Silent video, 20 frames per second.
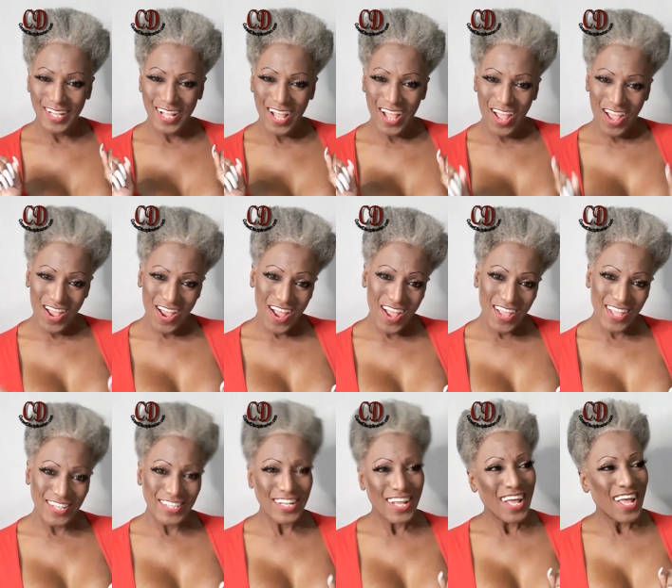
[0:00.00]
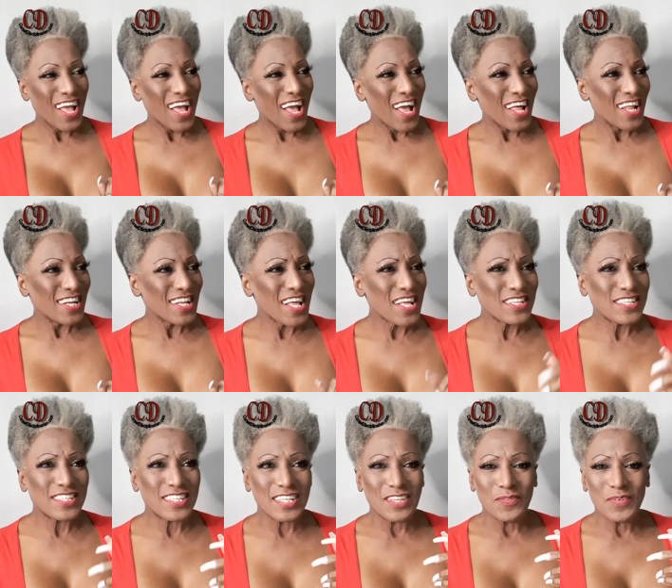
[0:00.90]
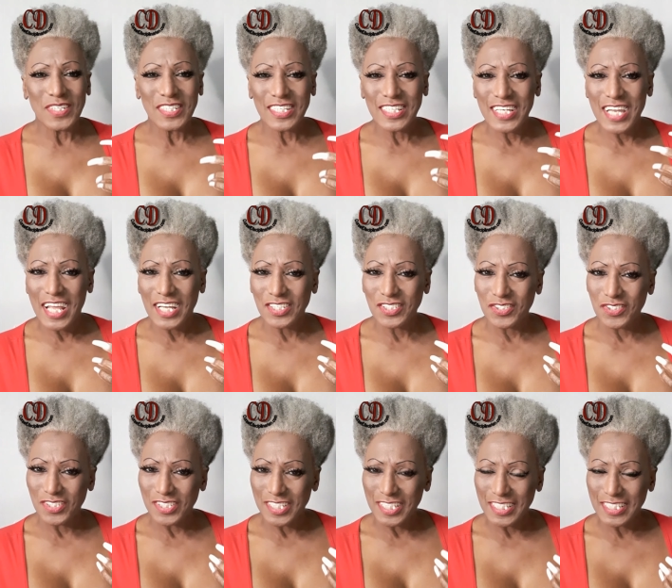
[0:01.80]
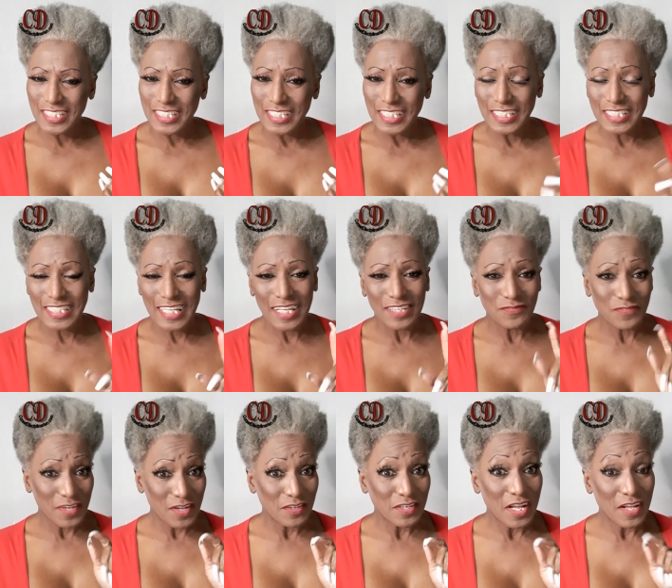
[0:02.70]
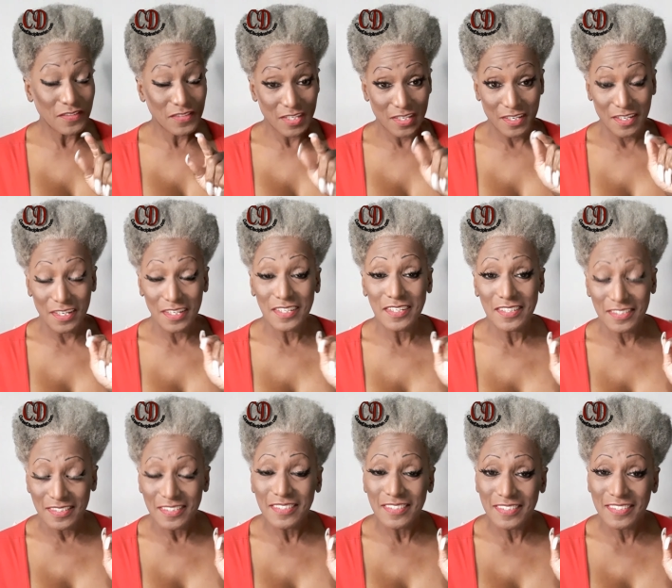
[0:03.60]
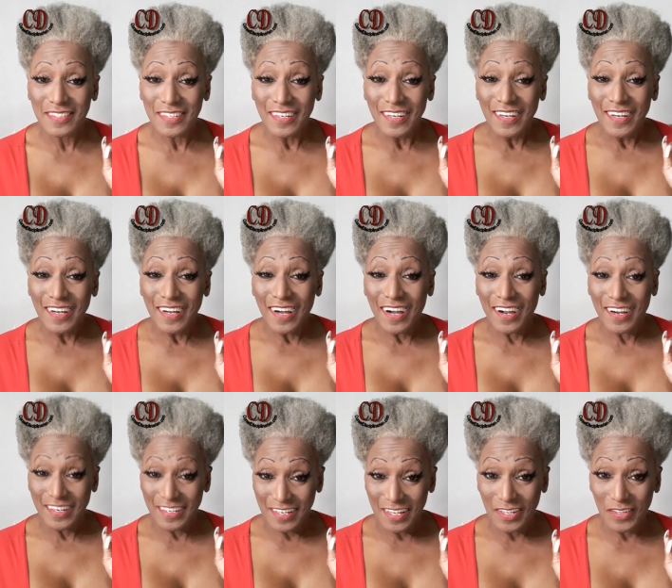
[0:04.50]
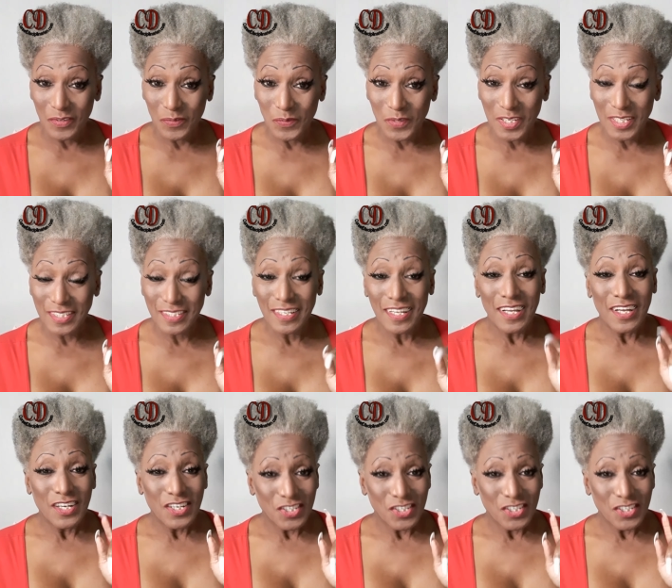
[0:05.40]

All right, let's see what's next on this list. I found out that onions are another one.